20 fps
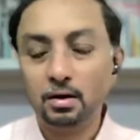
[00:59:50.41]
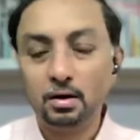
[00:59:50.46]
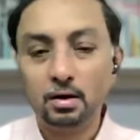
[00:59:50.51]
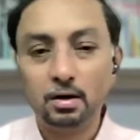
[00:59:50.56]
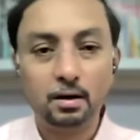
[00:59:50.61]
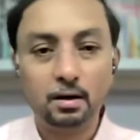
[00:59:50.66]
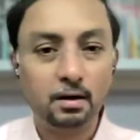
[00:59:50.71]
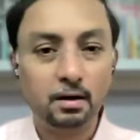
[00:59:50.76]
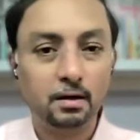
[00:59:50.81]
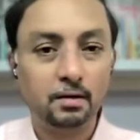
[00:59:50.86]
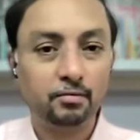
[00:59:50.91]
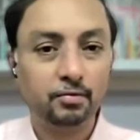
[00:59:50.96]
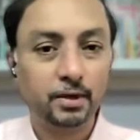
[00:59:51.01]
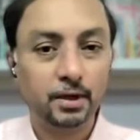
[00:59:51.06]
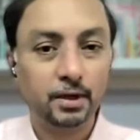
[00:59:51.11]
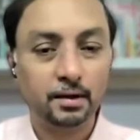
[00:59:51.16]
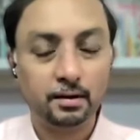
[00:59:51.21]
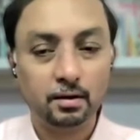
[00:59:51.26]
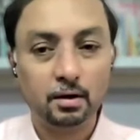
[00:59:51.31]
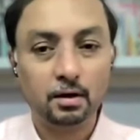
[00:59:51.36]
Or if
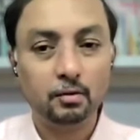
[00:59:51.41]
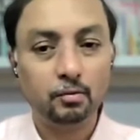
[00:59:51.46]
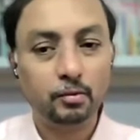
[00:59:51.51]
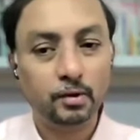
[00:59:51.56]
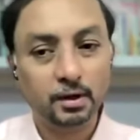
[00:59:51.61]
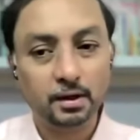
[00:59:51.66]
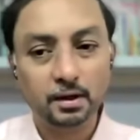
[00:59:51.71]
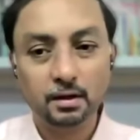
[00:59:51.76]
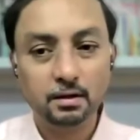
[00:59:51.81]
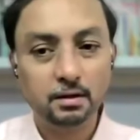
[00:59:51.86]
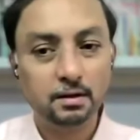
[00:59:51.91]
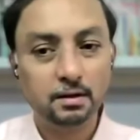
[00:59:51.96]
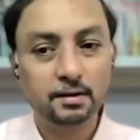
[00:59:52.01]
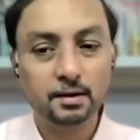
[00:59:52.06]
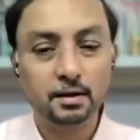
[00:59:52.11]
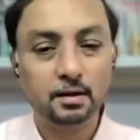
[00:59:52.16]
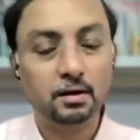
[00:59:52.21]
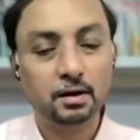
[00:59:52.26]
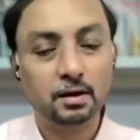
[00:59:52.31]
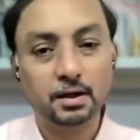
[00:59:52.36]
that is not working,
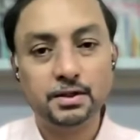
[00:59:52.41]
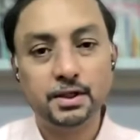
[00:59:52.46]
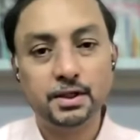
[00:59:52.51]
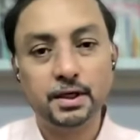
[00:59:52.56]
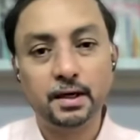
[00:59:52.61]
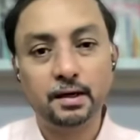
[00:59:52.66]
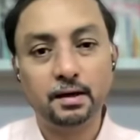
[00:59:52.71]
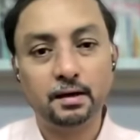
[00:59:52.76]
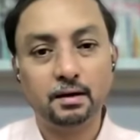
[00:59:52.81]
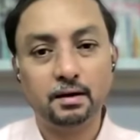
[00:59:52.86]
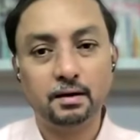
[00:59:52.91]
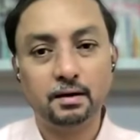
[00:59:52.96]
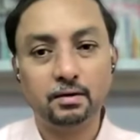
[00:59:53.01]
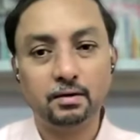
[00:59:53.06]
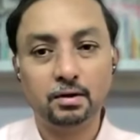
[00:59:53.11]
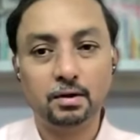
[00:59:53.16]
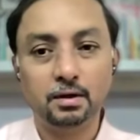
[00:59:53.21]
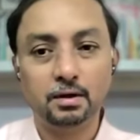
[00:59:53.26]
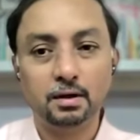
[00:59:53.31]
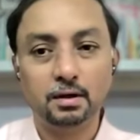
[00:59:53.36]
just sit on a chair
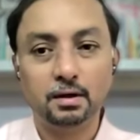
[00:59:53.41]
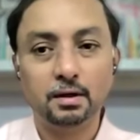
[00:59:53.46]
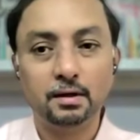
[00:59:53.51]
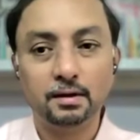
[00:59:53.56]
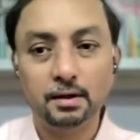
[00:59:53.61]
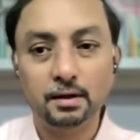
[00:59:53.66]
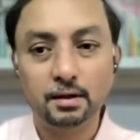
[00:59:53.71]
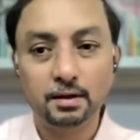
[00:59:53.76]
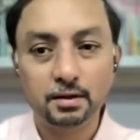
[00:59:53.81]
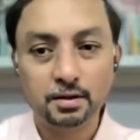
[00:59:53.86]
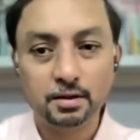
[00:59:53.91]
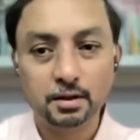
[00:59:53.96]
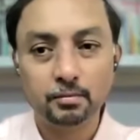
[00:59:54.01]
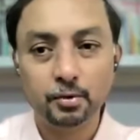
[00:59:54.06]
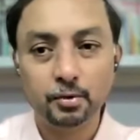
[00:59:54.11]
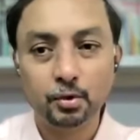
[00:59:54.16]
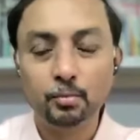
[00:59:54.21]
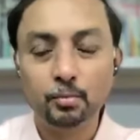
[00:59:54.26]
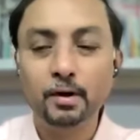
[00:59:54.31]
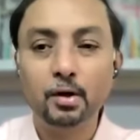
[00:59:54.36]
so that it doesn't
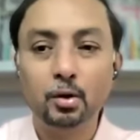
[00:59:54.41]
disturb you.